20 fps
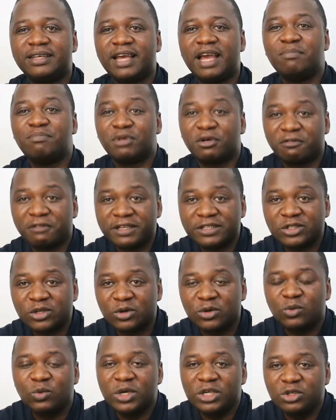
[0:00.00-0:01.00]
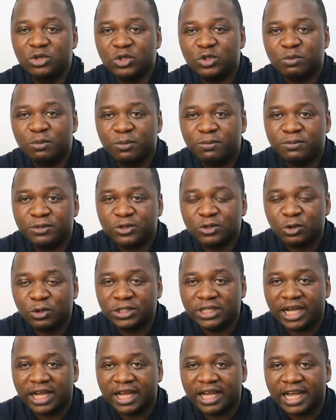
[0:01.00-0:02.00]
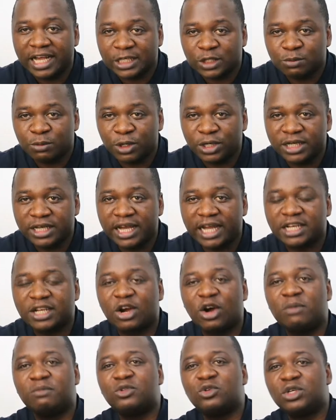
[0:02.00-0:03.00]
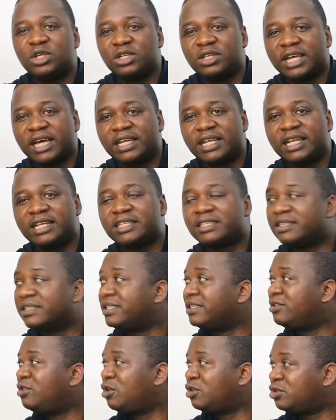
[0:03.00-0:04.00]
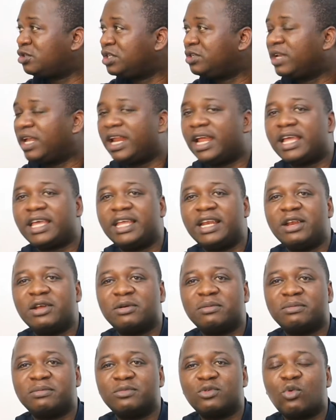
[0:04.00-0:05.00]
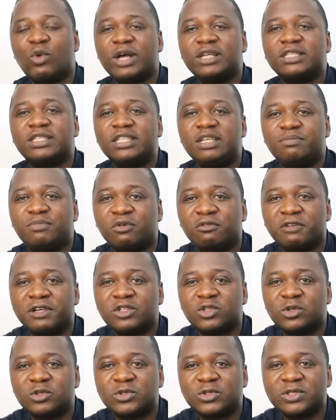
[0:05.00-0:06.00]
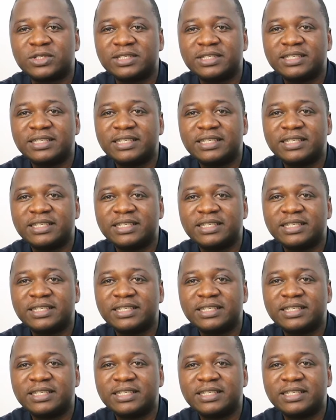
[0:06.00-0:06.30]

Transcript: A professor, we use soldier as bodyguard. Go to United Kingdom, go and see professors.